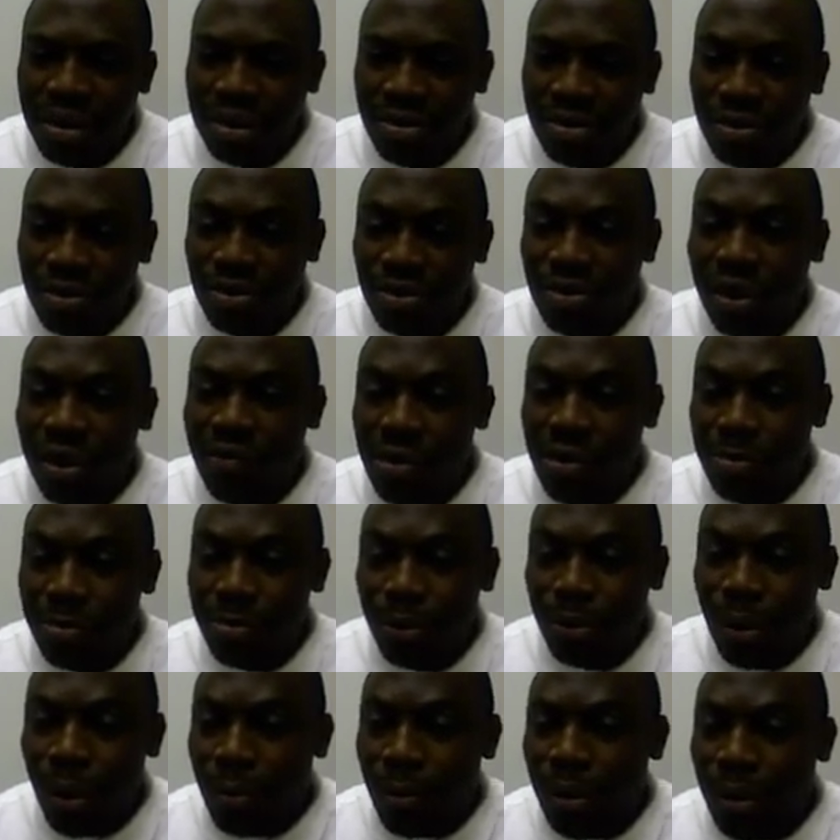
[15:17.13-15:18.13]
is to solve a
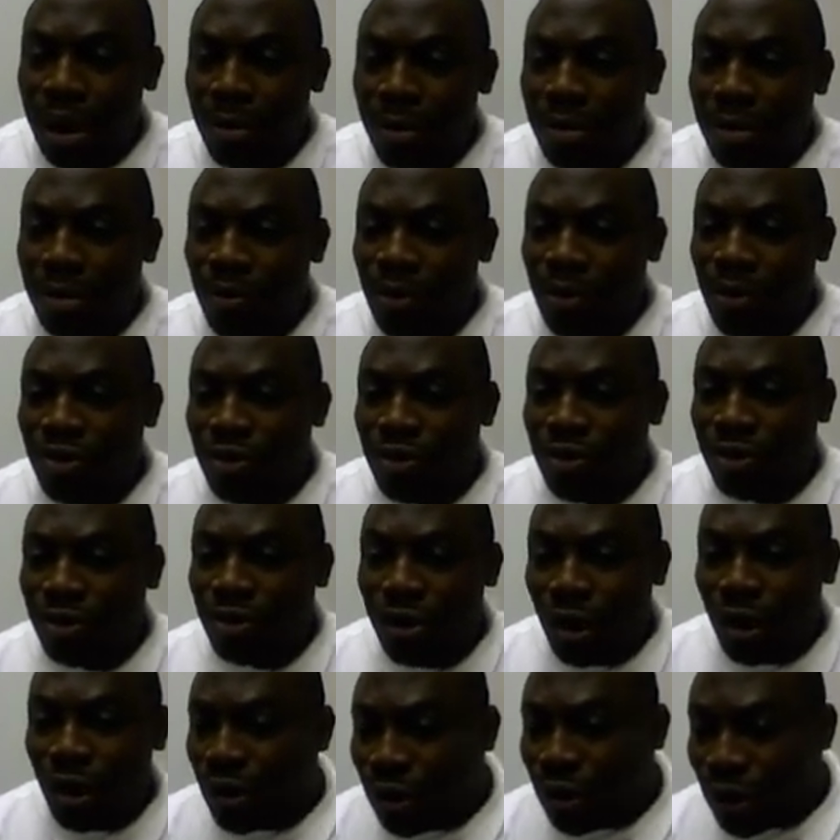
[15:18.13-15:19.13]
problem in which you
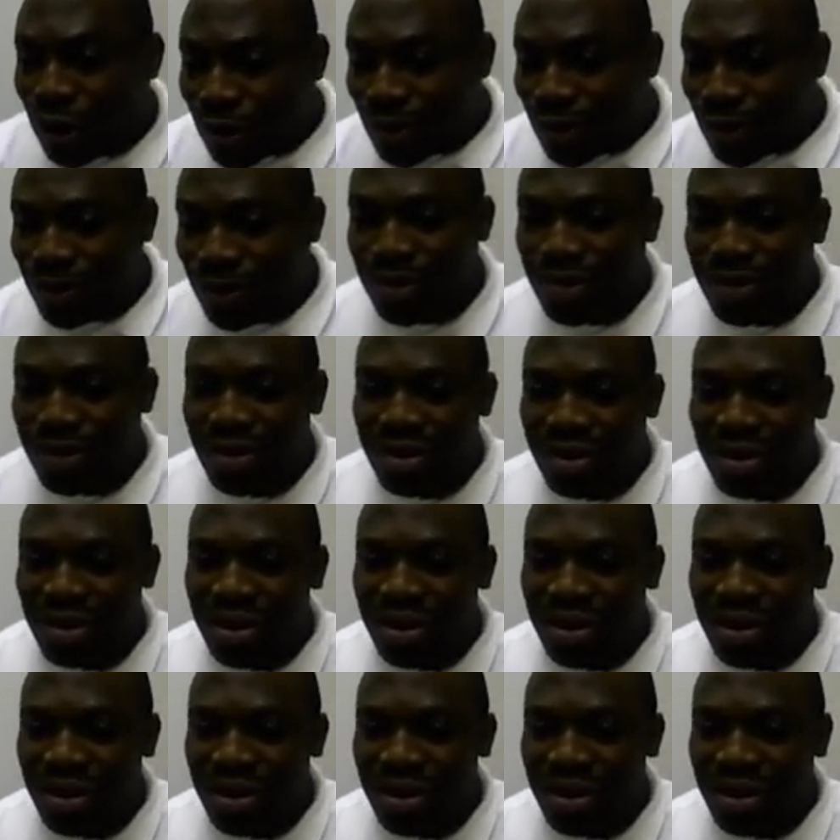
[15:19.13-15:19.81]
don't know